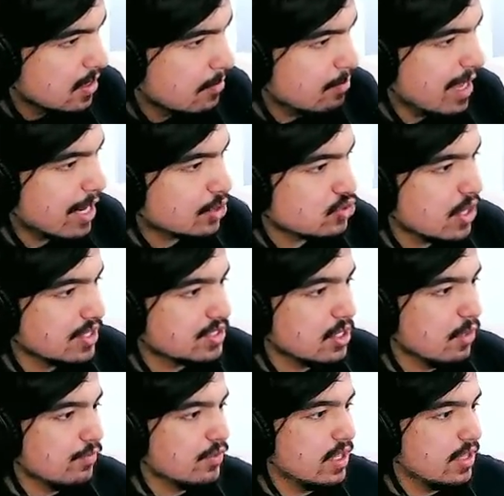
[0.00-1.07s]
Baker tries to
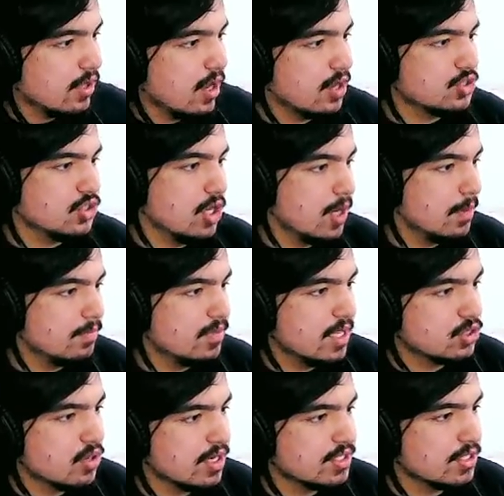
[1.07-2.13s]
go for the lockjaw, then
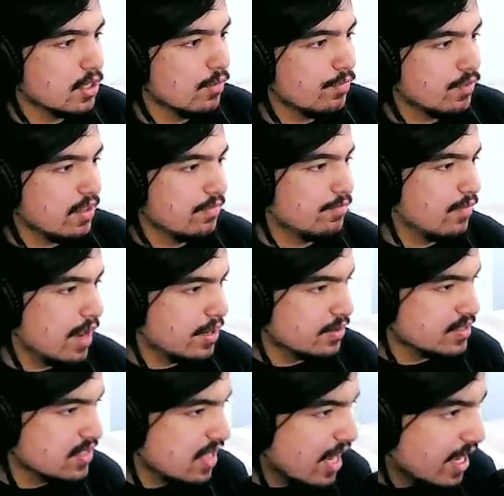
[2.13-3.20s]
tries to go for the final
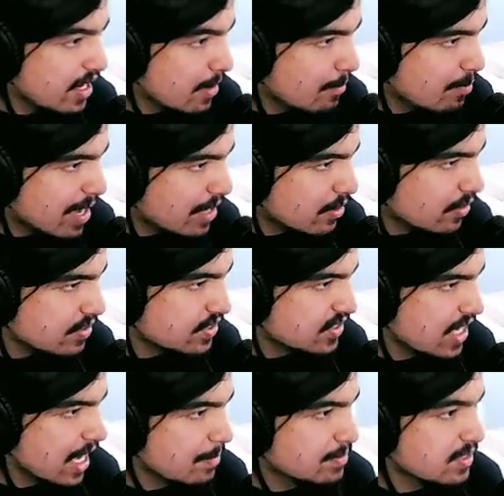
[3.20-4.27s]
slide. Baker
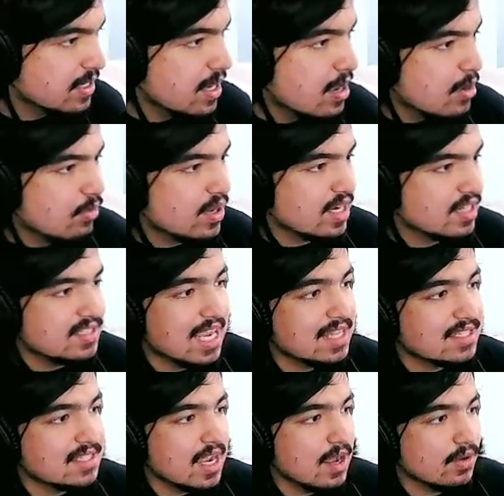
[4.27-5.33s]
escapes. We get a
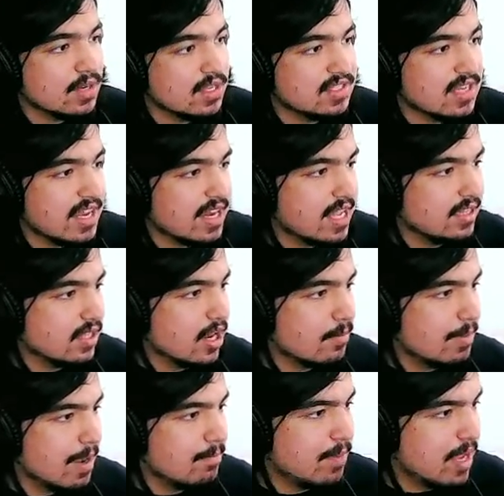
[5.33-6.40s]
takedown, side headlock
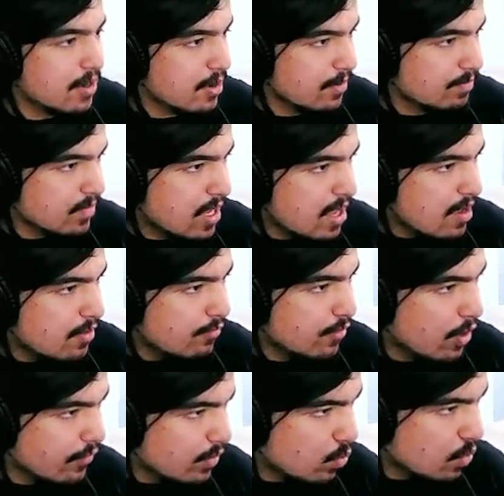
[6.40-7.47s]
by Baker.
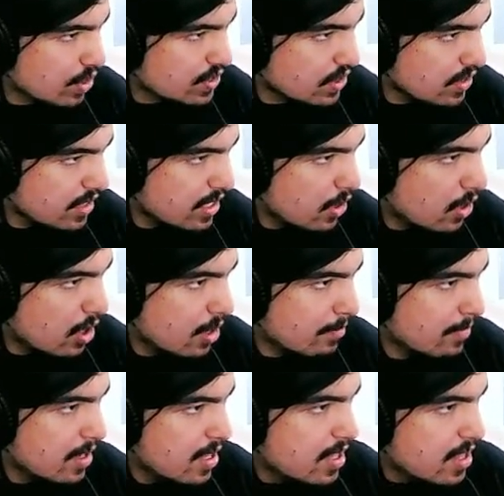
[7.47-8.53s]
Velvet works on the arm.
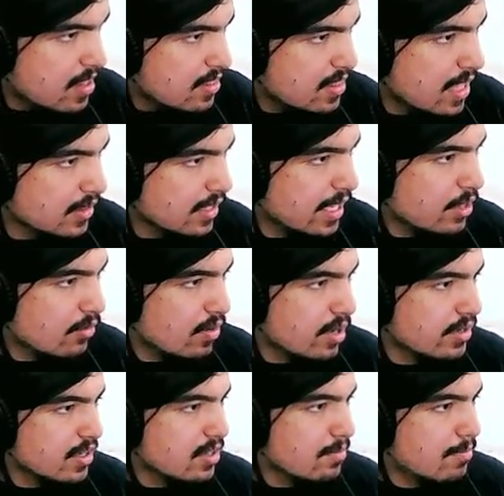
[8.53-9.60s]
Then later on
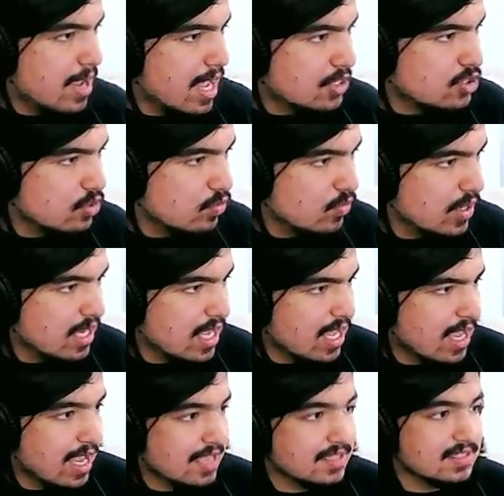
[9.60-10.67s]
in the match, we get
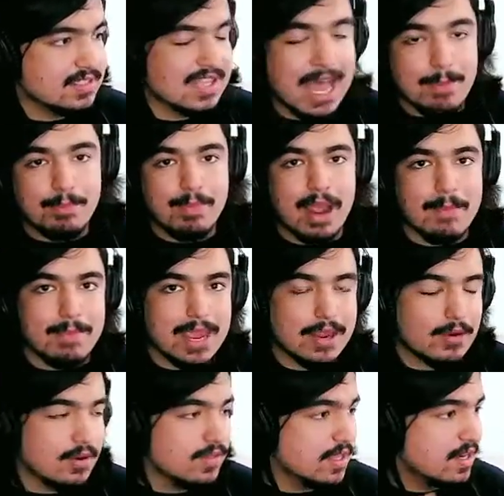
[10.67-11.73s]
a slap by
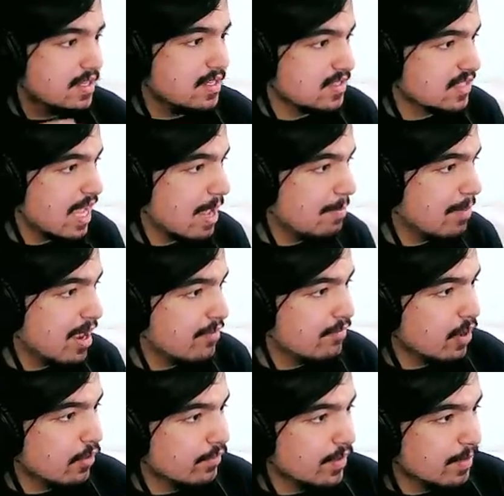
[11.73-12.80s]
Baker and then a slap by
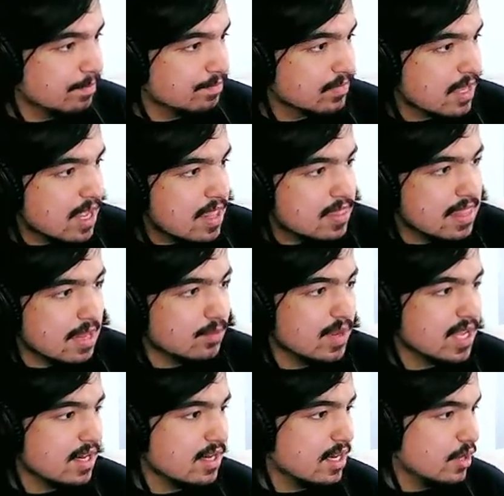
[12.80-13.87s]
Velvet. Then we
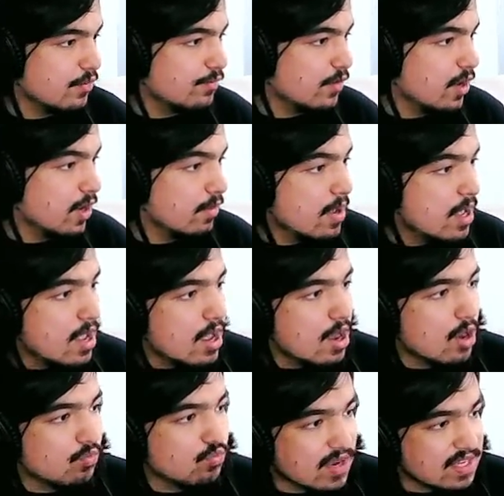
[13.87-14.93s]
get a near fall,
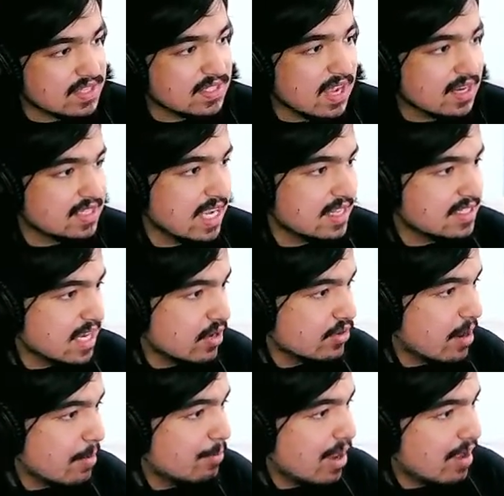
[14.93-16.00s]
a wrist lock takedown
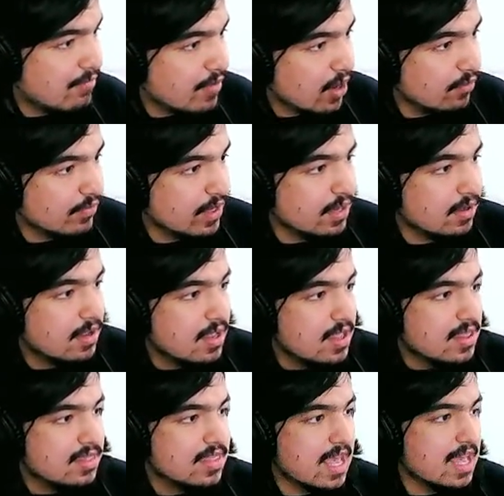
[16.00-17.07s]
by Velvet.
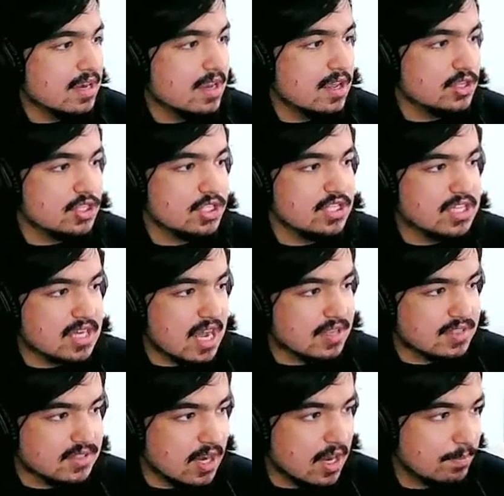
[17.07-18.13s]
Then she did not
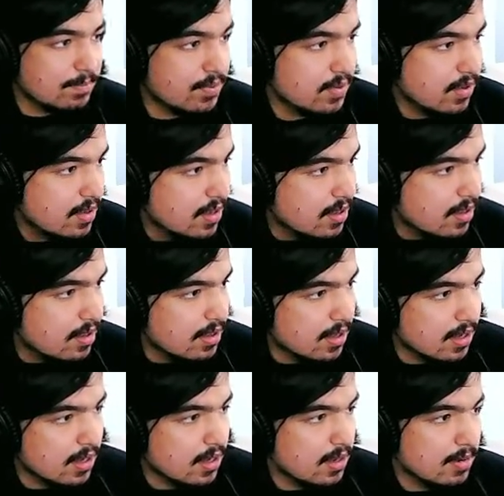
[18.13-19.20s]
stomp.
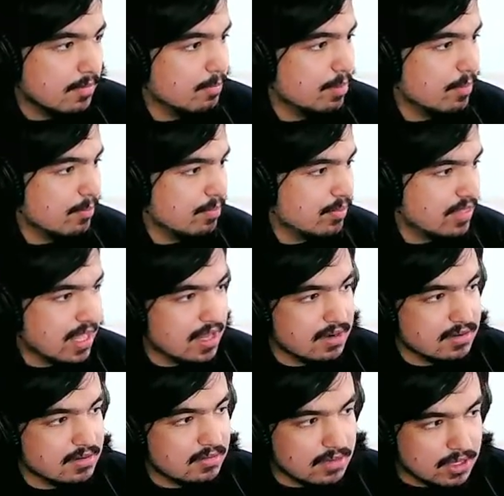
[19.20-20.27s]
But
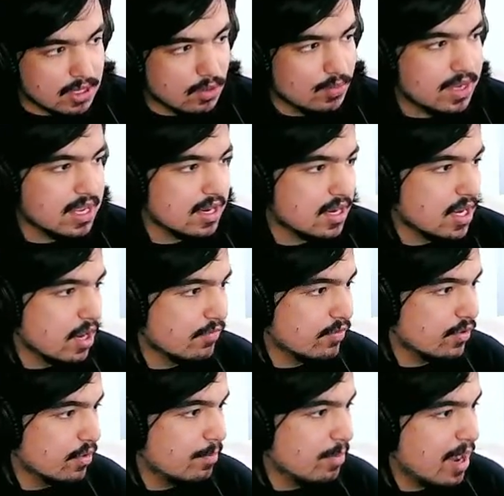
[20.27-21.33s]
then, we get a
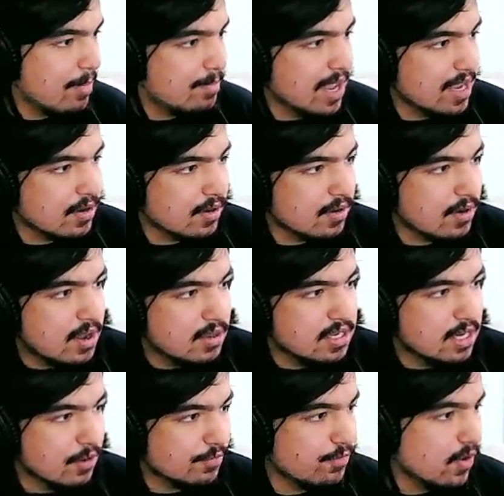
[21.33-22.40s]
cover by Baker.
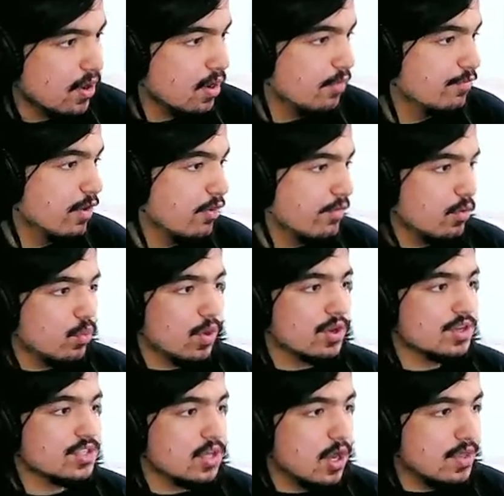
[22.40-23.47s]
Near fall. Velvet
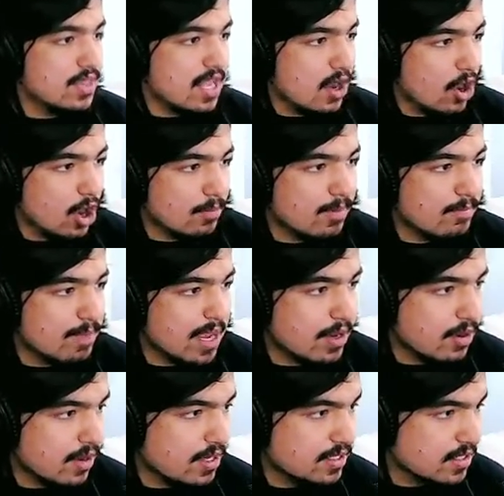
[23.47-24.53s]
works on the arm of Baker
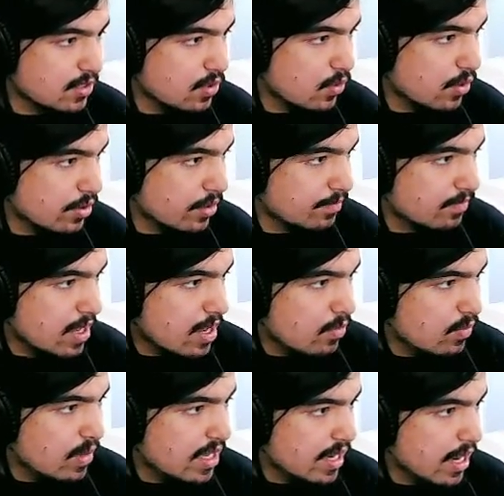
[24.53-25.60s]
into the corner.
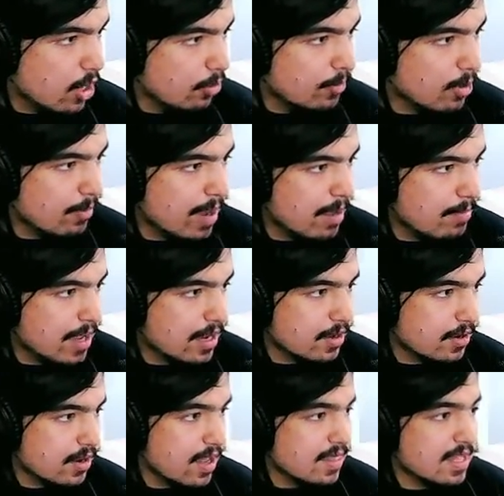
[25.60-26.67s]
We get an elbow by
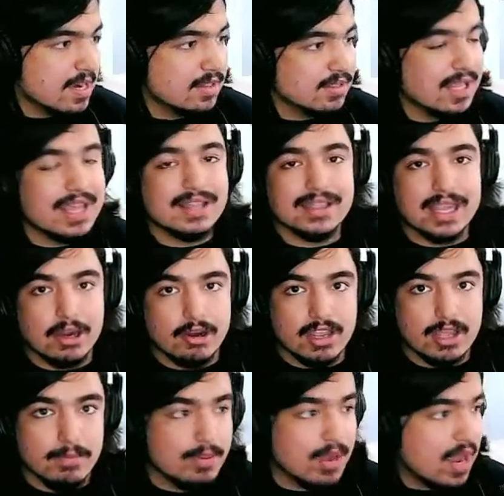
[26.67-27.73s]
Baker, and then a leg
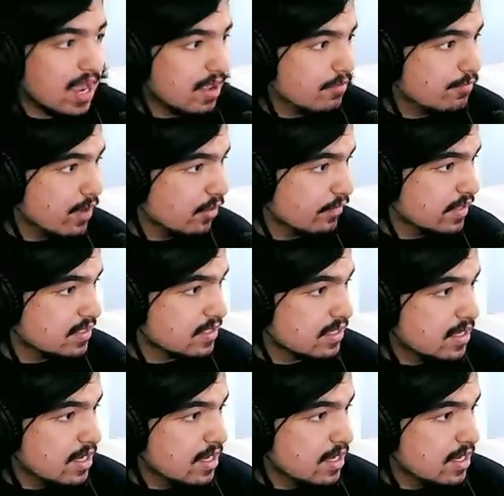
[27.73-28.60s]
lariat by Velvet.